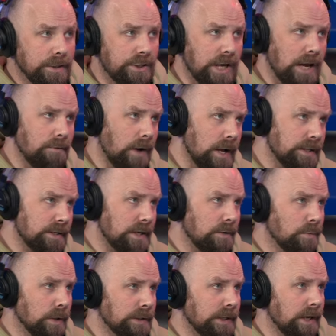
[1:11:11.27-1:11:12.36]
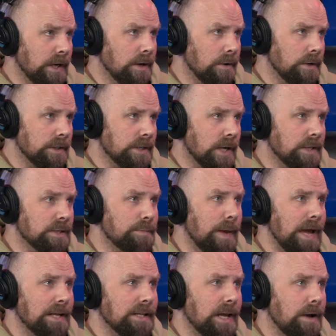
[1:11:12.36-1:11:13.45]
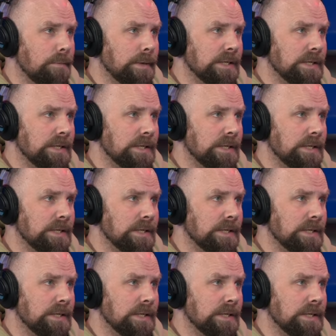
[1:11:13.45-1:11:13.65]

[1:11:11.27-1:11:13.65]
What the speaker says: Jay writes in, one thing I noticed on SmackDown,